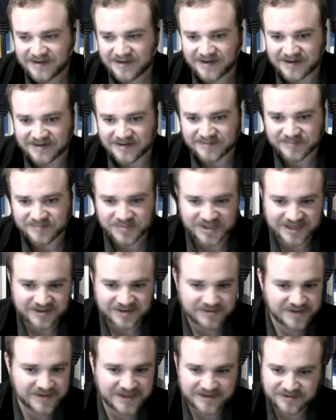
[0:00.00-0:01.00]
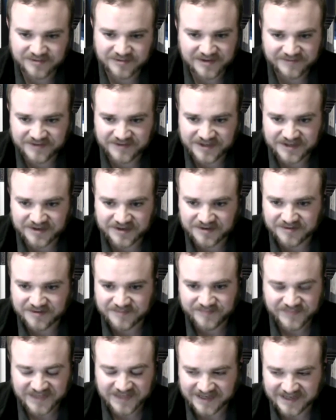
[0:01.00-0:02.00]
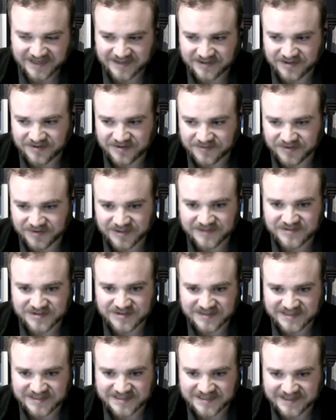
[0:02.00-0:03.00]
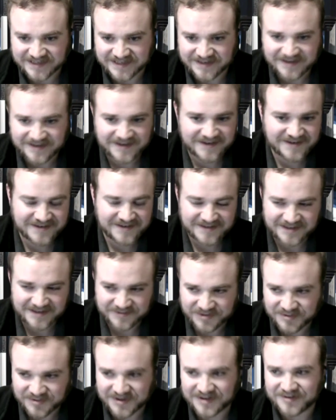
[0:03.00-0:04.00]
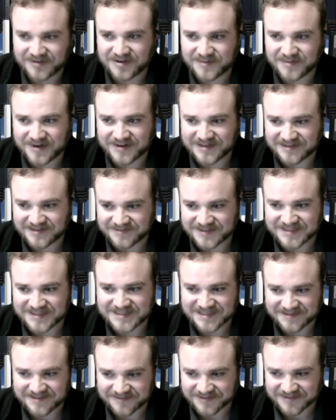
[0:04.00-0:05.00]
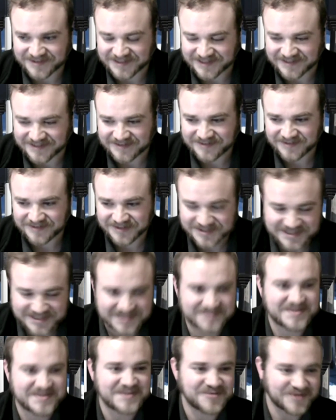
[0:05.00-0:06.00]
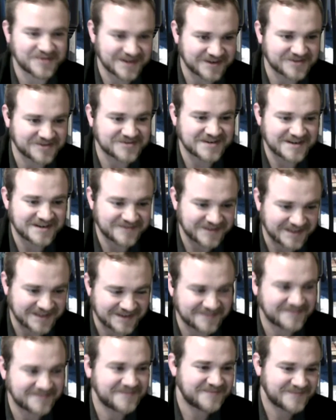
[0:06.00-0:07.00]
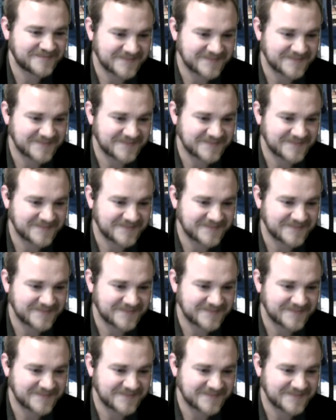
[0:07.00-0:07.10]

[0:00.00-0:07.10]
But yeah, great video, and really gives you insight. If you want to learn about EVs, definitely look to the people that are driving them.